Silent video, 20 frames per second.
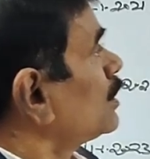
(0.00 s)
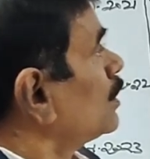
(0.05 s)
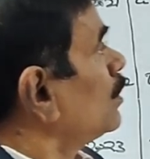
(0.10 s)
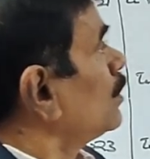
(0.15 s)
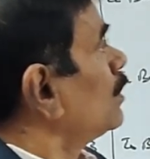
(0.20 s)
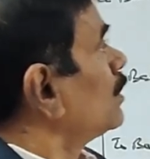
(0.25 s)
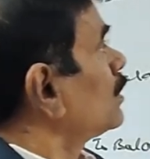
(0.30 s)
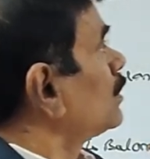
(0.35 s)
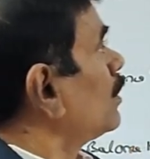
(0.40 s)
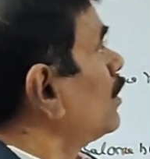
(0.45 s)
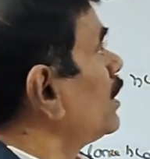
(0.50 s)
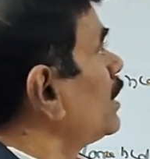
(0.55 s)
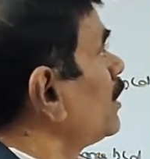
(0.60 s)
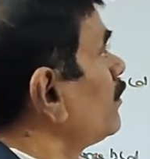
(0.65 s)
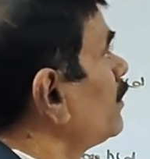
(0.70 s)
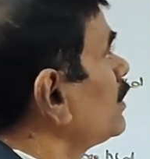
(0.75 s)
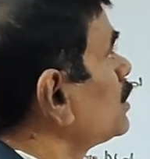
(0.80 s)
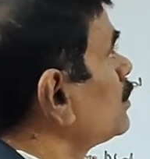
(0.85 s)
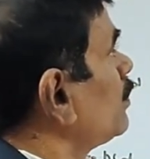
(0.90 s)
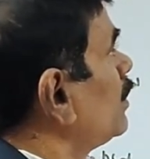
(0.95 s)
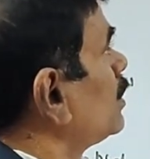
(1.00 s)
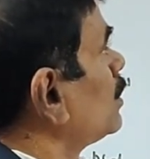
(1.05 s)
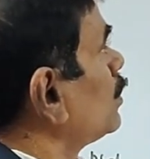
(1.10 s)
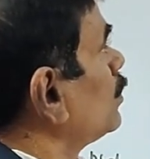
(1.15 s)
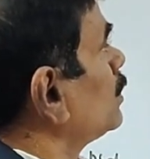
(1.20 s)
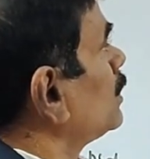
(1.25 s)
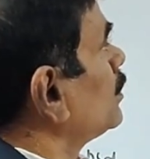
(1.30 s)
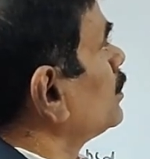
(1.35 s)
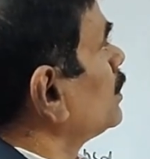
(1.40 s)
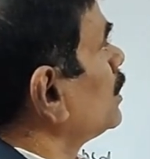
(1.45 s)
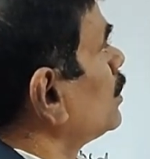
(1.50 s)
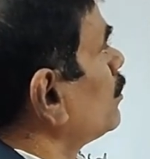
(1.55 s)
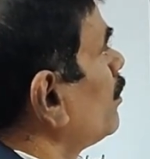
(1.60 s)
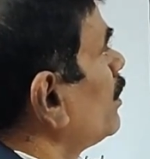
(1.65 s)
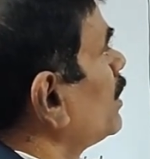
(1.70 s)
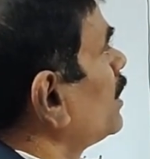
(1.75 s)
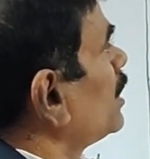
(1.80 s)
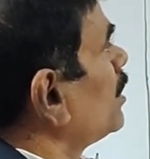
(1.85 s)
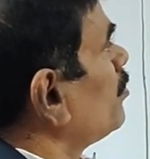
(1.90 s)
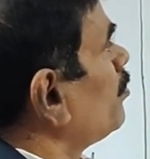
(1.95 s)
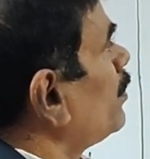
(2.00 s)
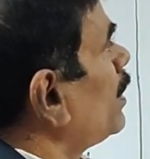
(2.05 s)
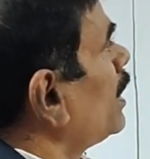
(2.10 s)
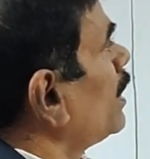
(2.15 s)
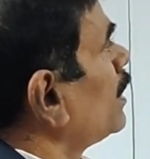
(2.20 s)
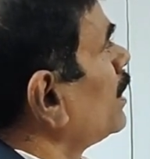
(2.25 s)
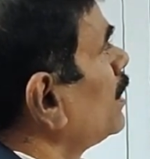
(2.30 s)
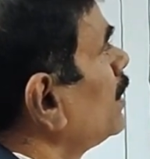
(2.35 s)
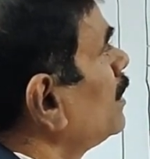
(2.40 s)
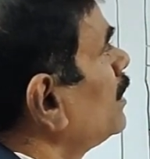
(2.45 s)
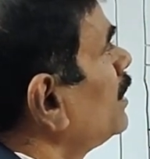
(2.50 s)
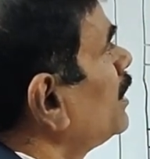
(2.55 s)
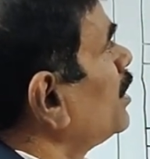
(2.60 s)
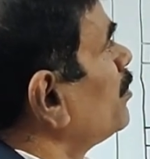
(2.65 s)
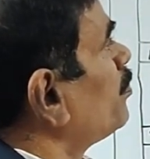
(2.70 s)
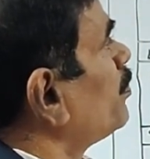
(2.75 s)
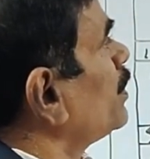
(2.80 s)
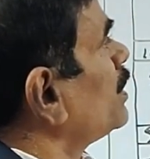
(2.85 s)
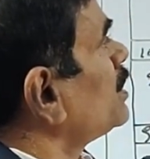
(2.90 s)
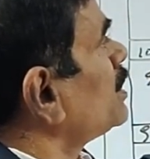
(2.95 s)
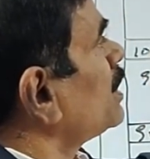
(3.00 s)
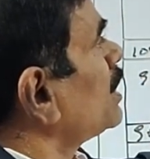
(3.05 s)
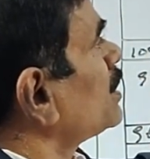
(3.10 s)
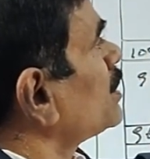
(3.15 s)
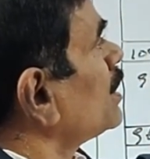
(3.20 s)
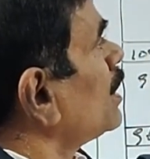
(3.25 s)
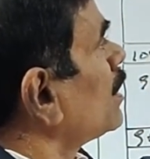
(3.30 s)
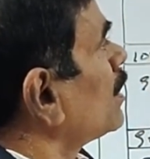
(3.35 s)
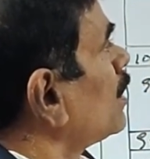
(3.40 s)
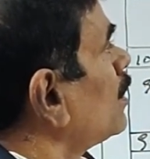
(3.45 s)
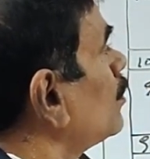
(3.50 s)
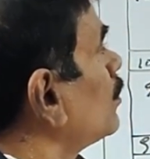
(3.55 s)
So 31st/12/2020 by depreciation